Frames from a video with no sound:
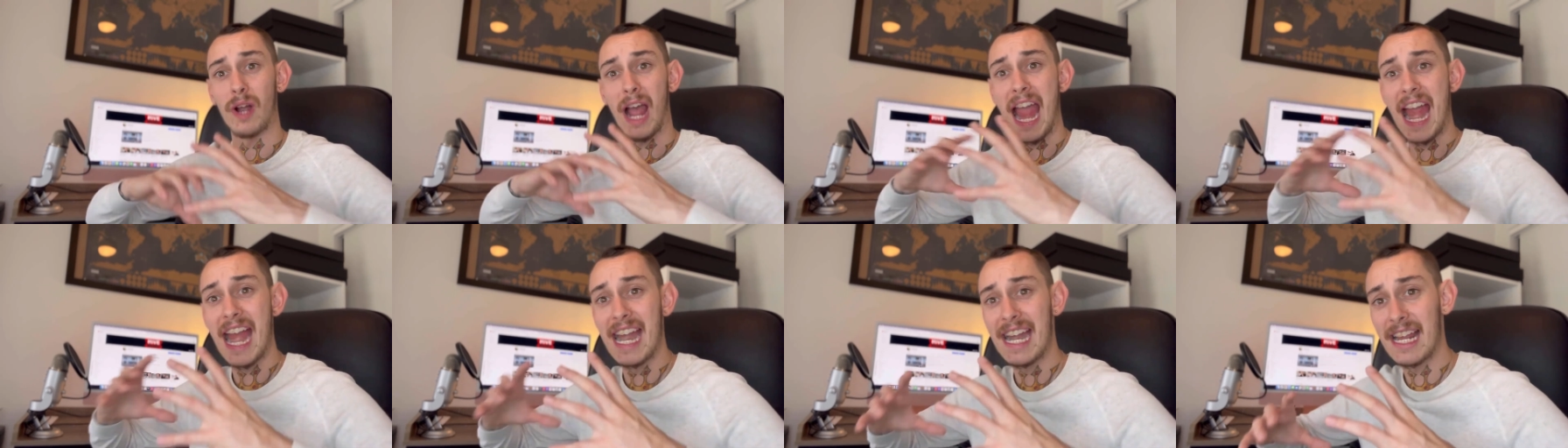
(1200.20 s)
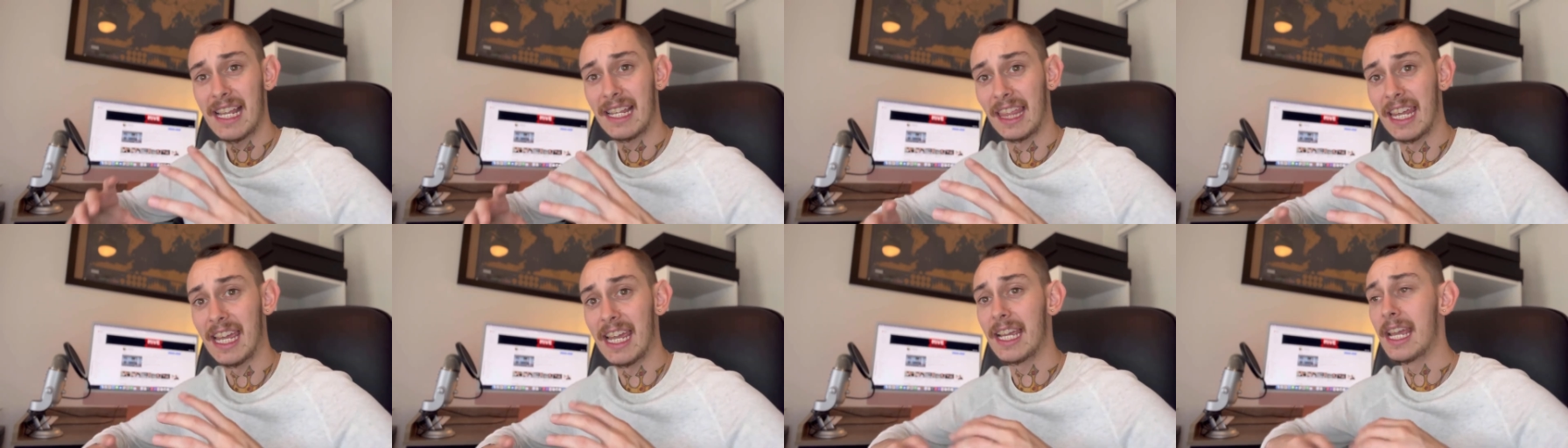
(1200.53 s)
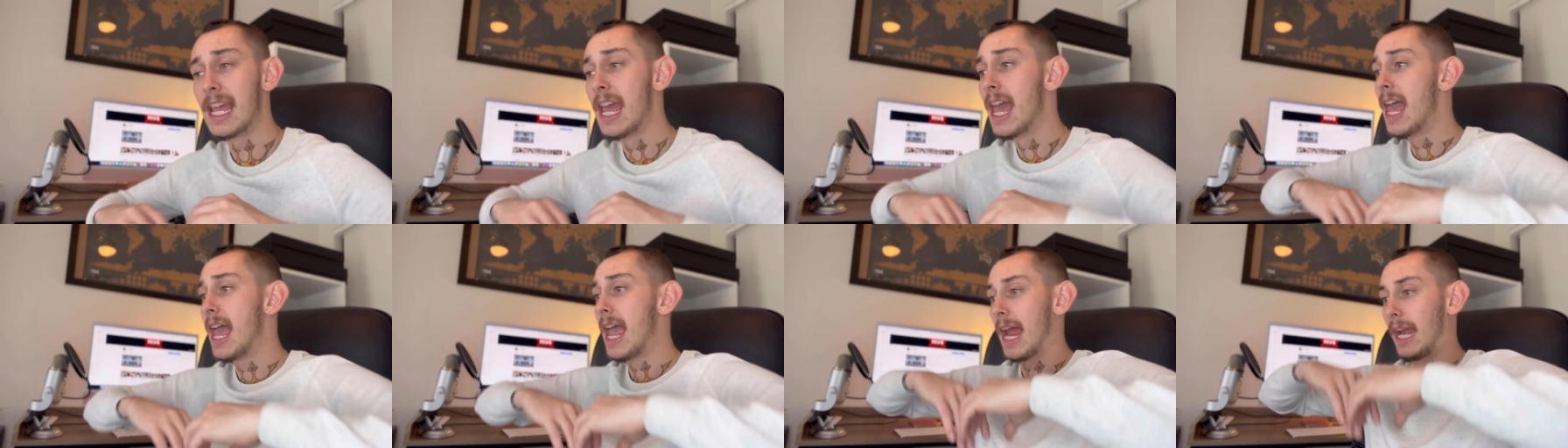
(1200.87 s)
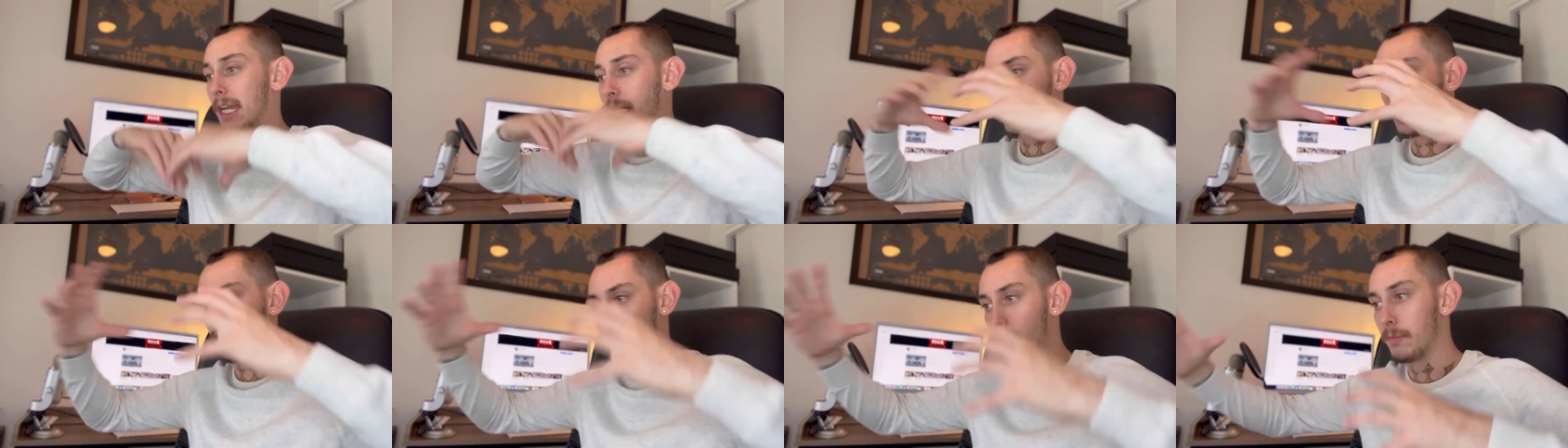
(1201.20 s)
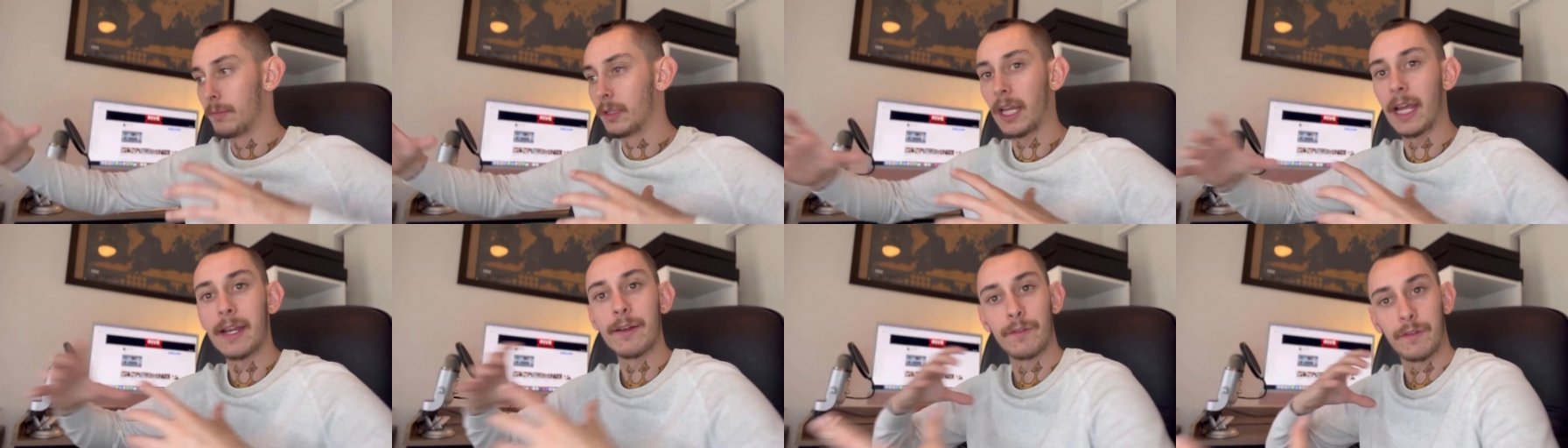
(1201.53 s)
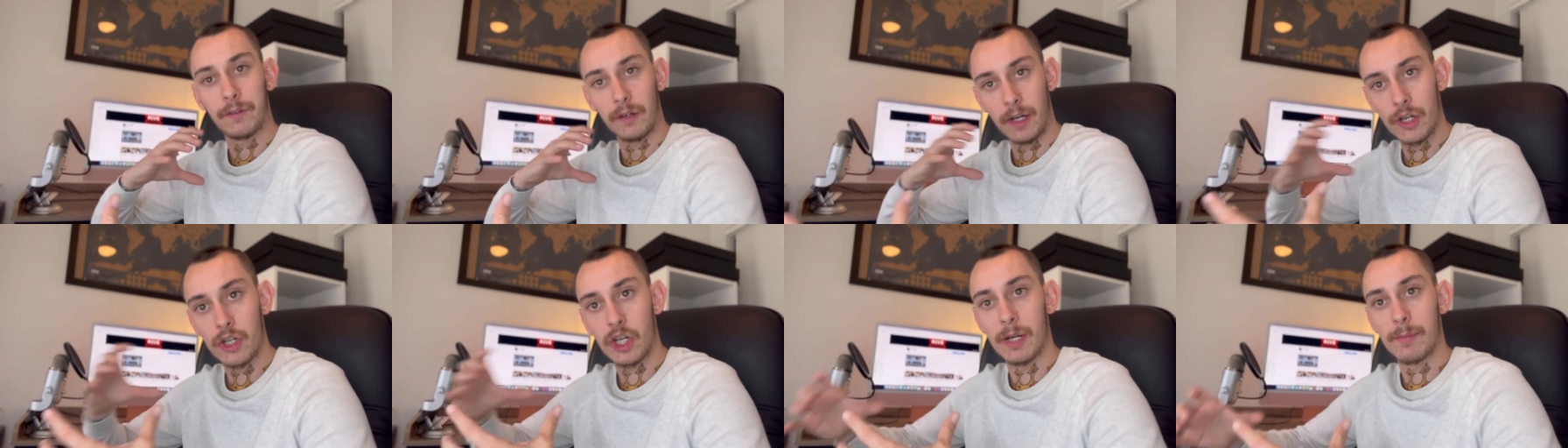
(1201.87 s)
anything and accumulate
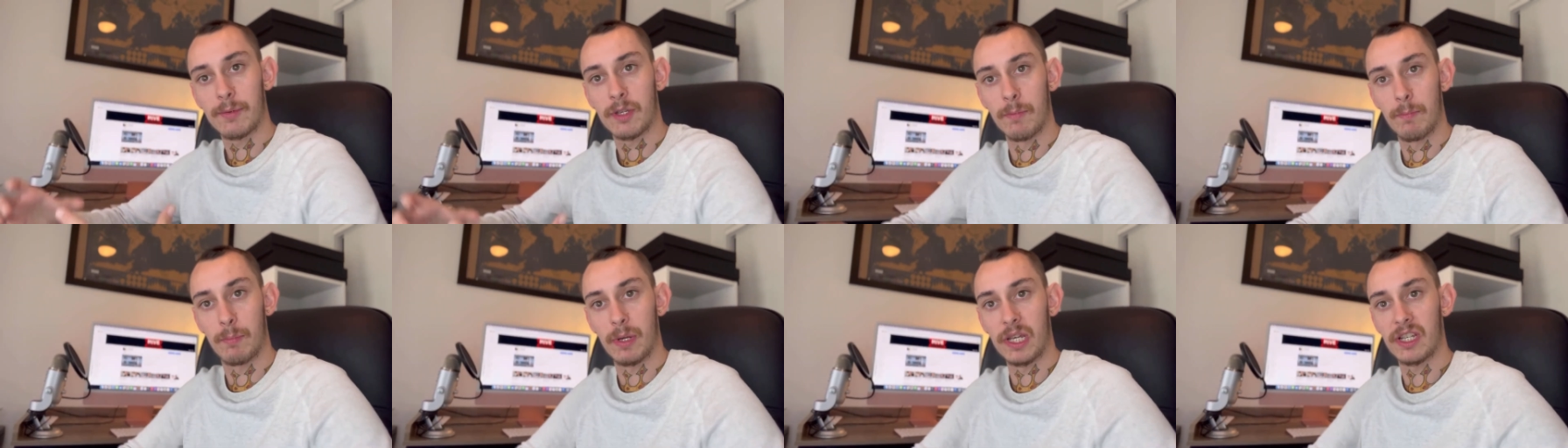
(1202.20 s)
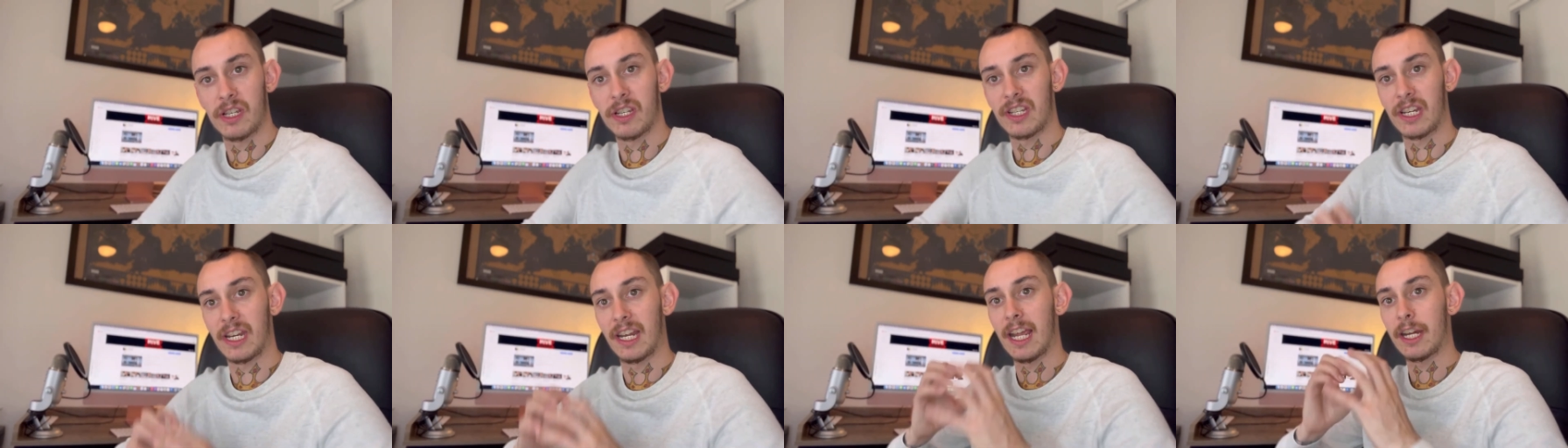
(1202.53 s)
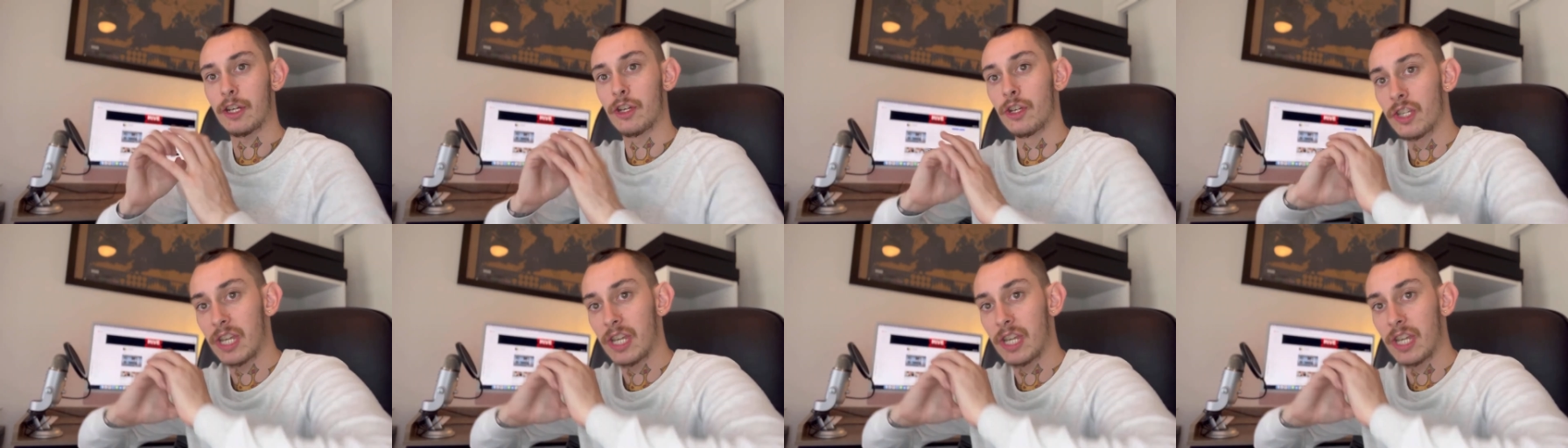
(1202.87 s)
friendships and business connections.